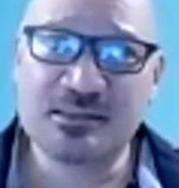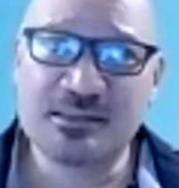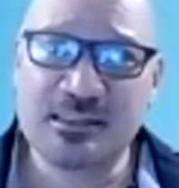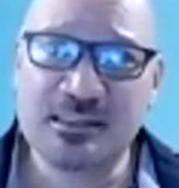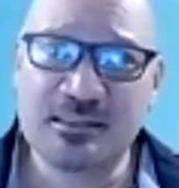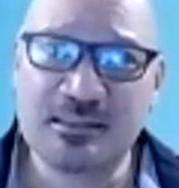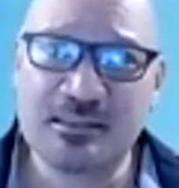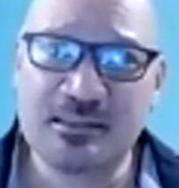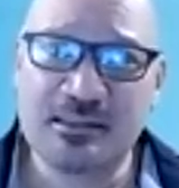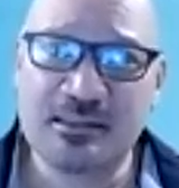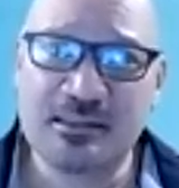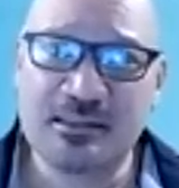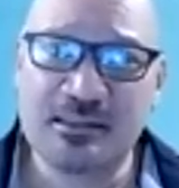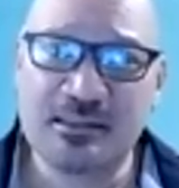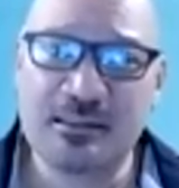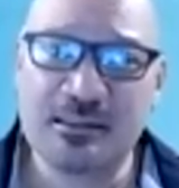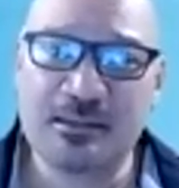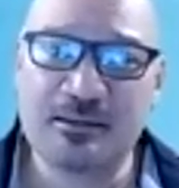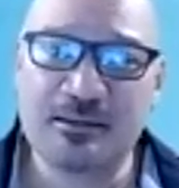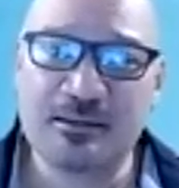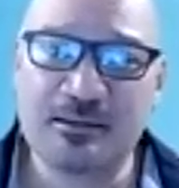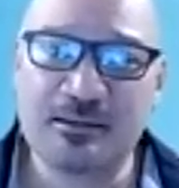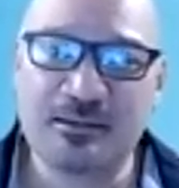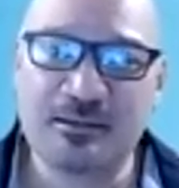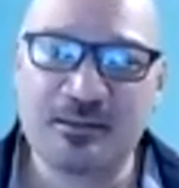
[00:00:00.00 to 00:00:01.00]
and
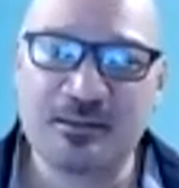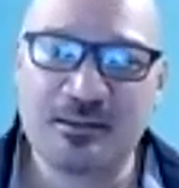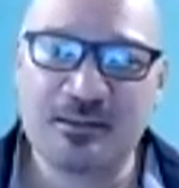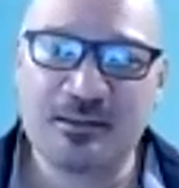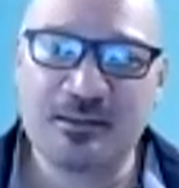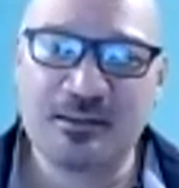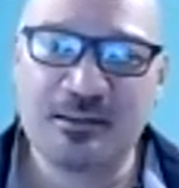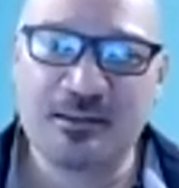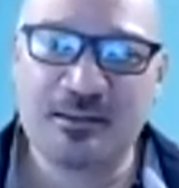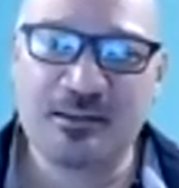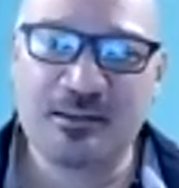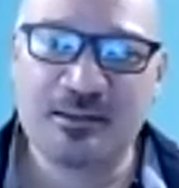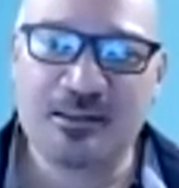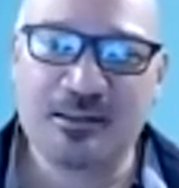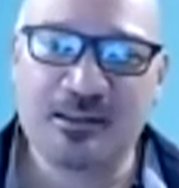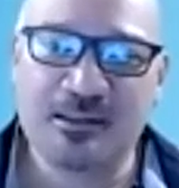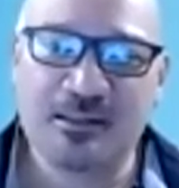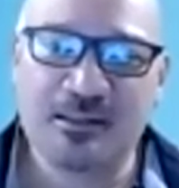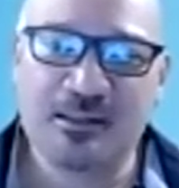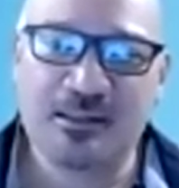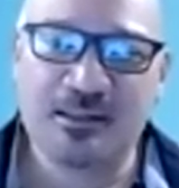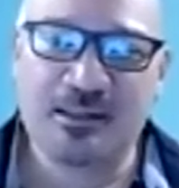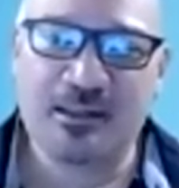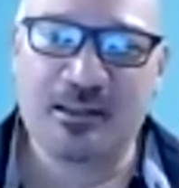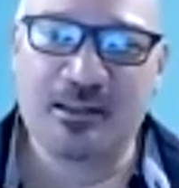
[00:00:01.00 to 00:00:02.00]
the
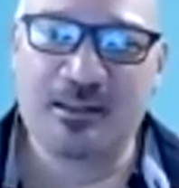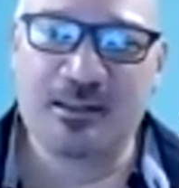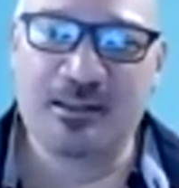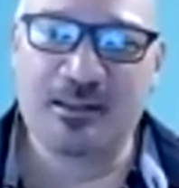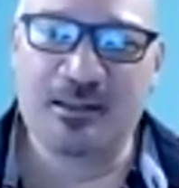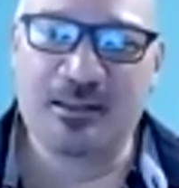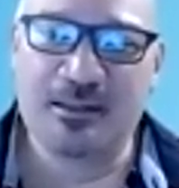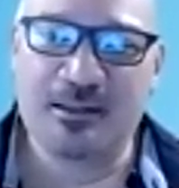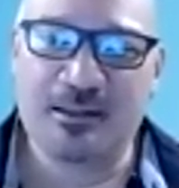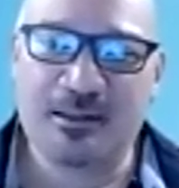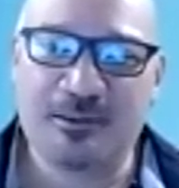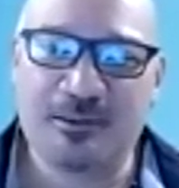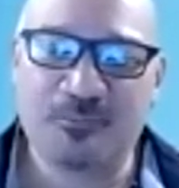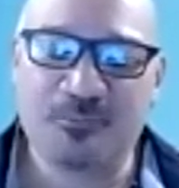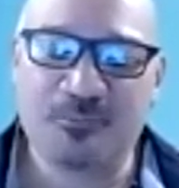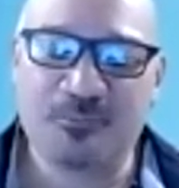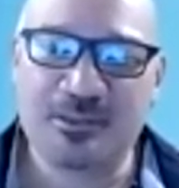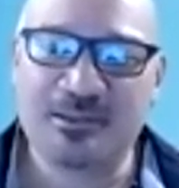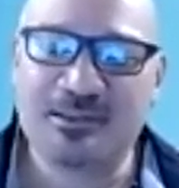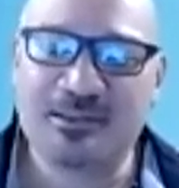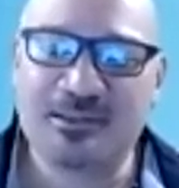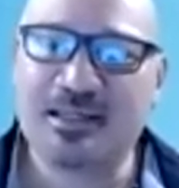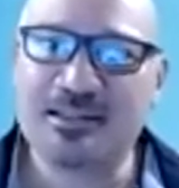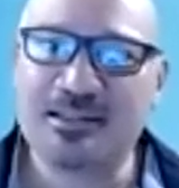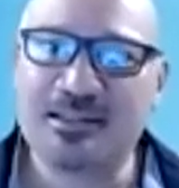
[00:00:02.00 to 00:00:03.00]

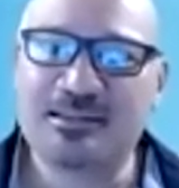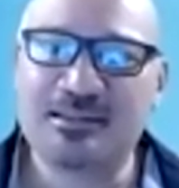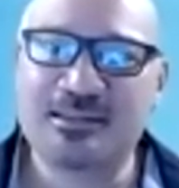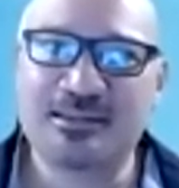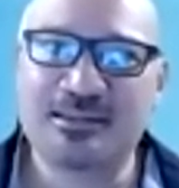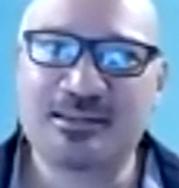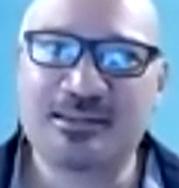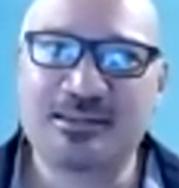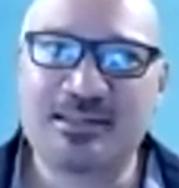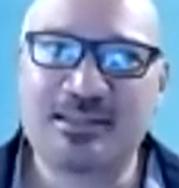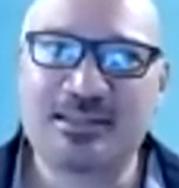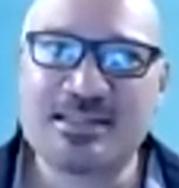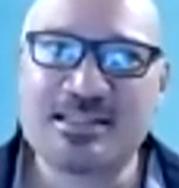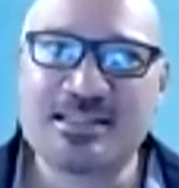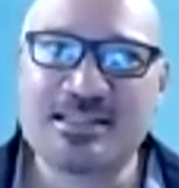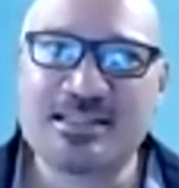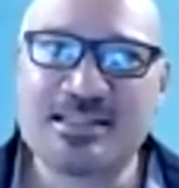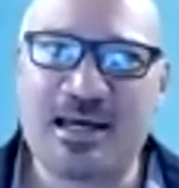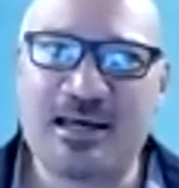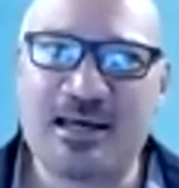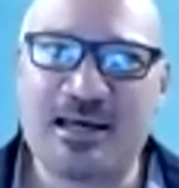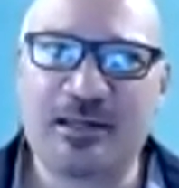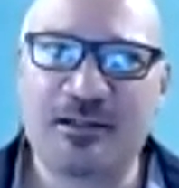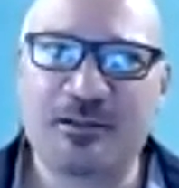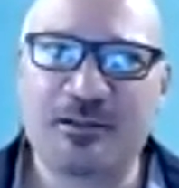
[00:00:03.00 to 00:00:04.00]
that
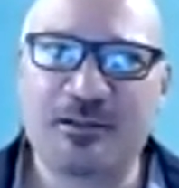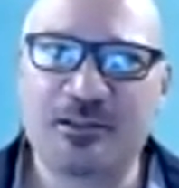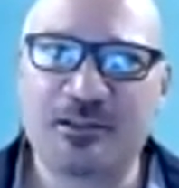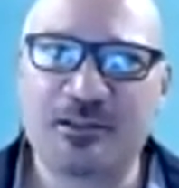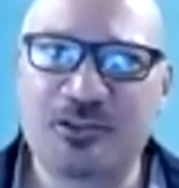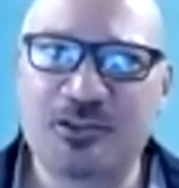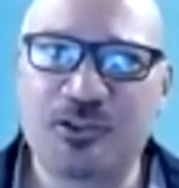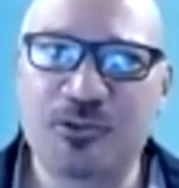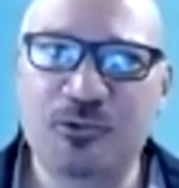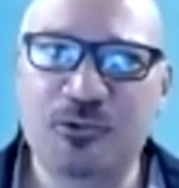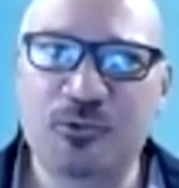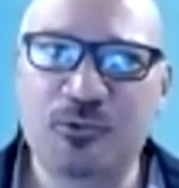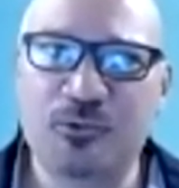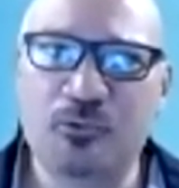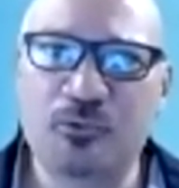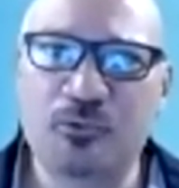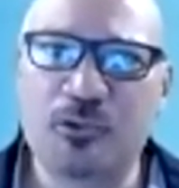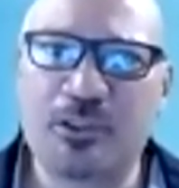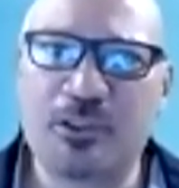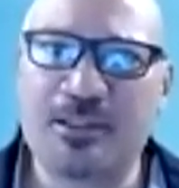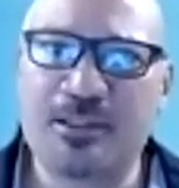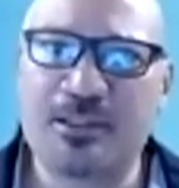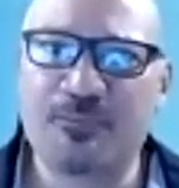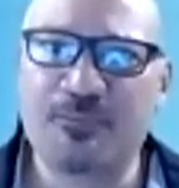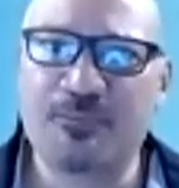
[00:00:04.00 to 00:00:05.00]
desire to
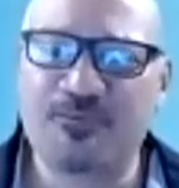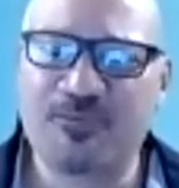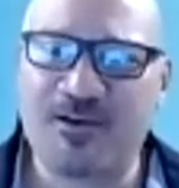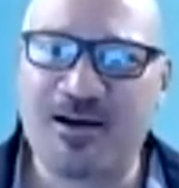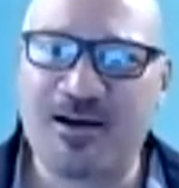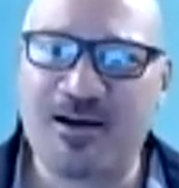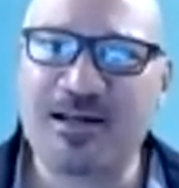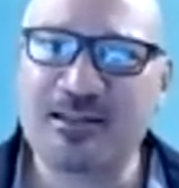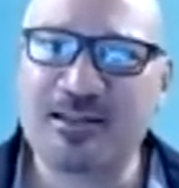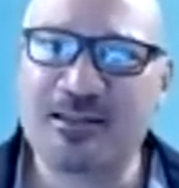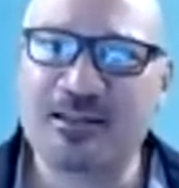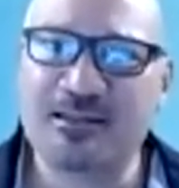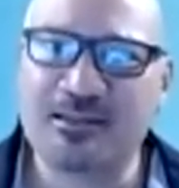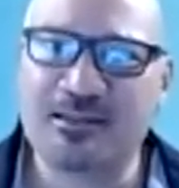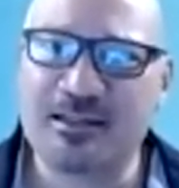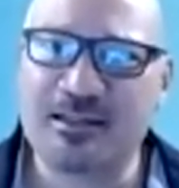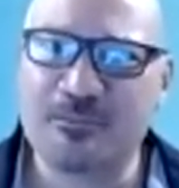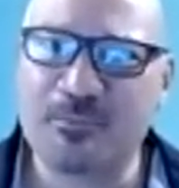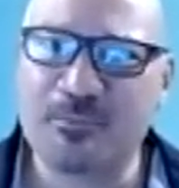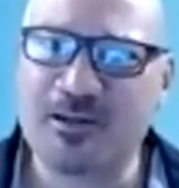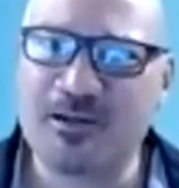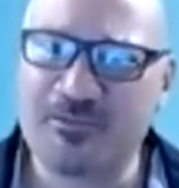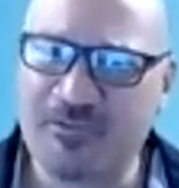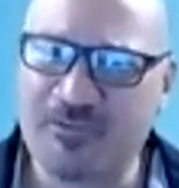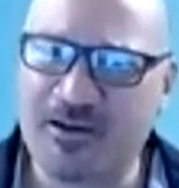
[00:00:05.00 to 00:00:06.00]
keep fighting that
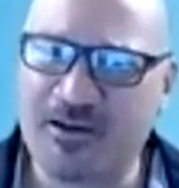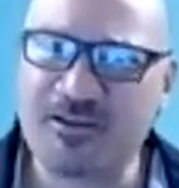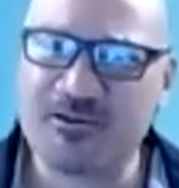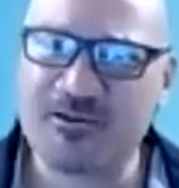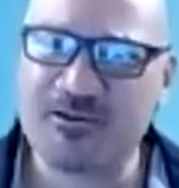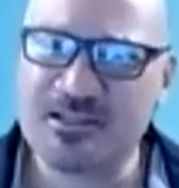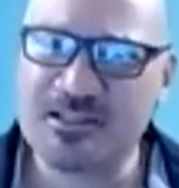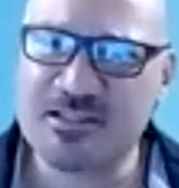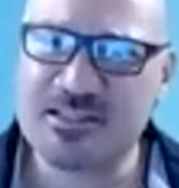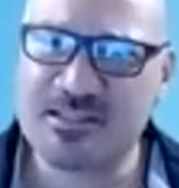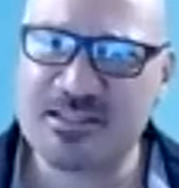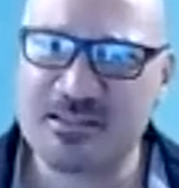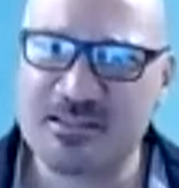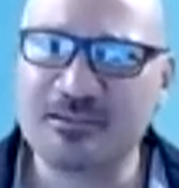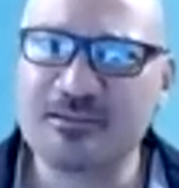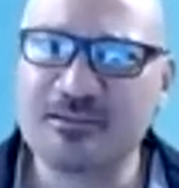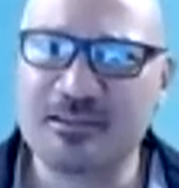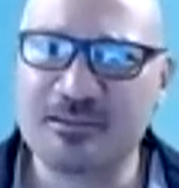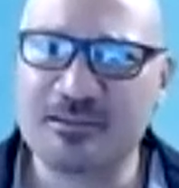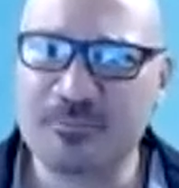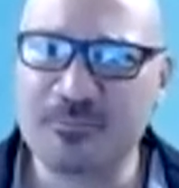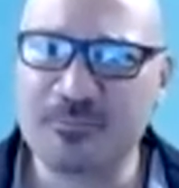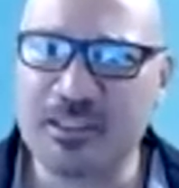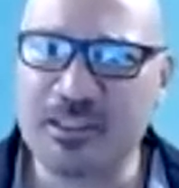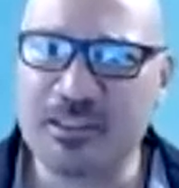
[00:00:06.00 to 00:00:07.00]
my father instilled
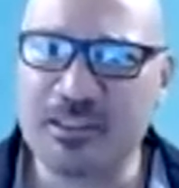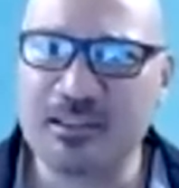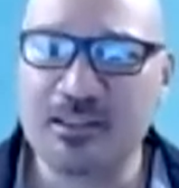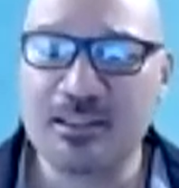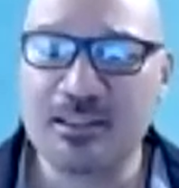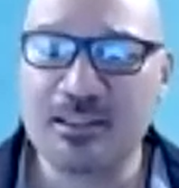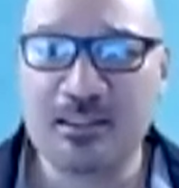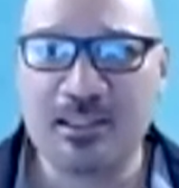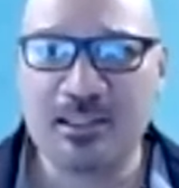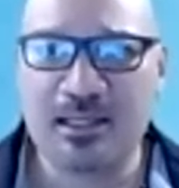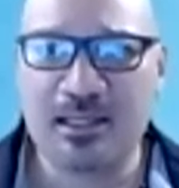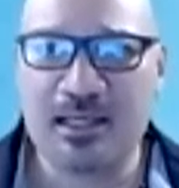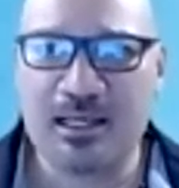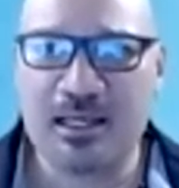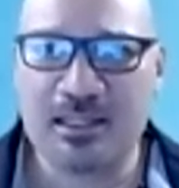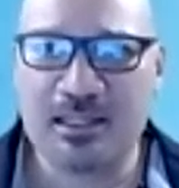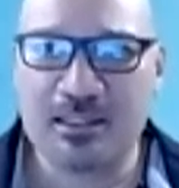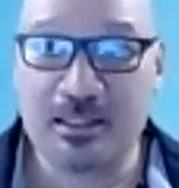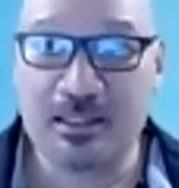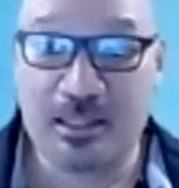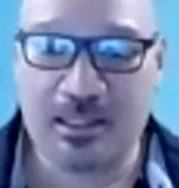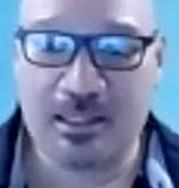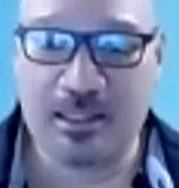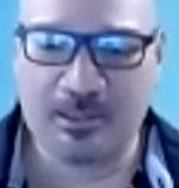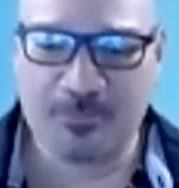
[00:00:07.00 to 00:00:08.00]
in me,
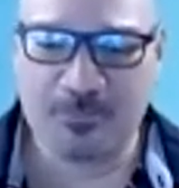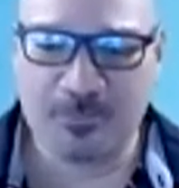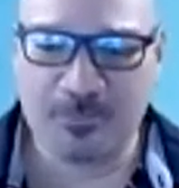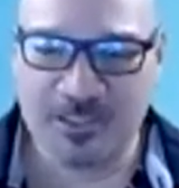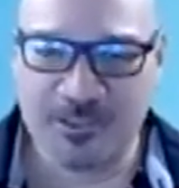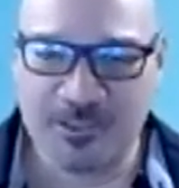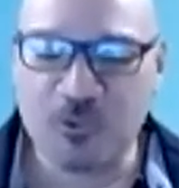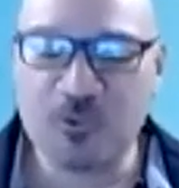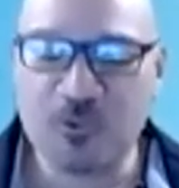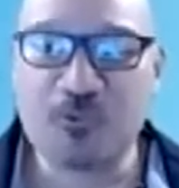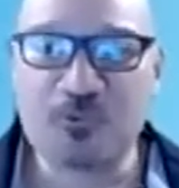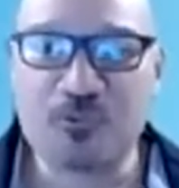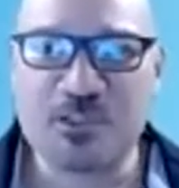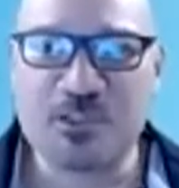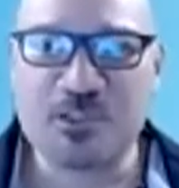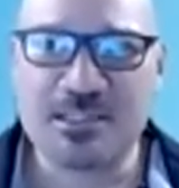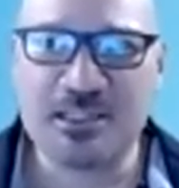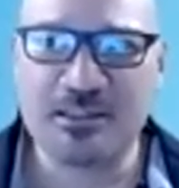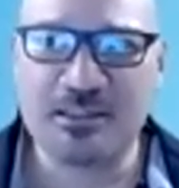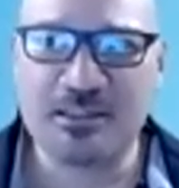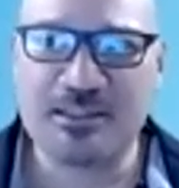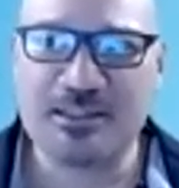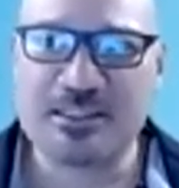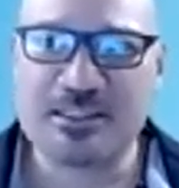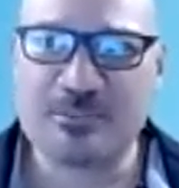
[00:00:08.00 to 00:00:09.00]
and my own
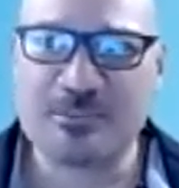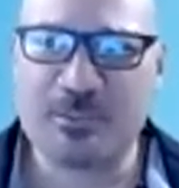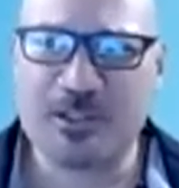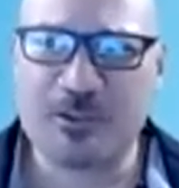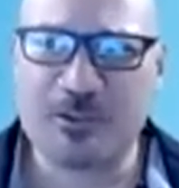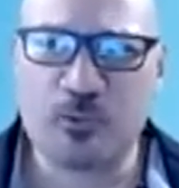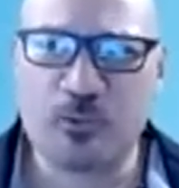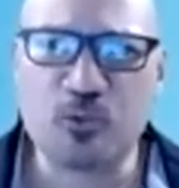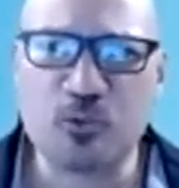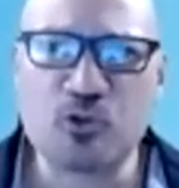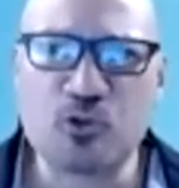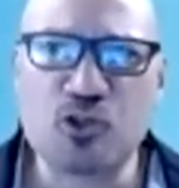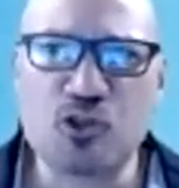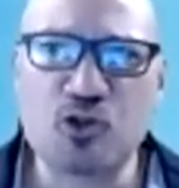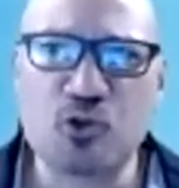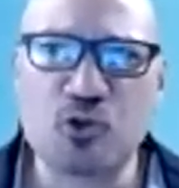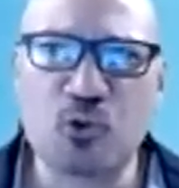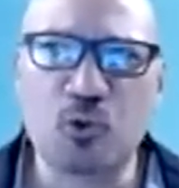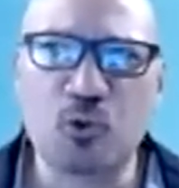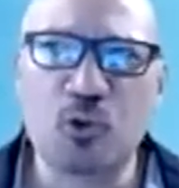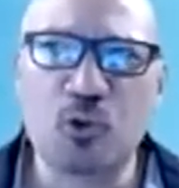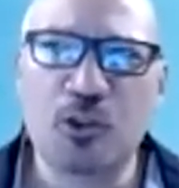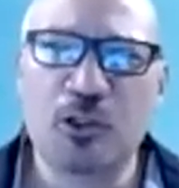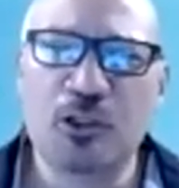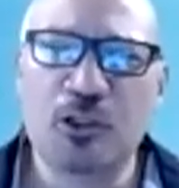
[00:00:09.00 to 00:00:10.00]
resilience, but also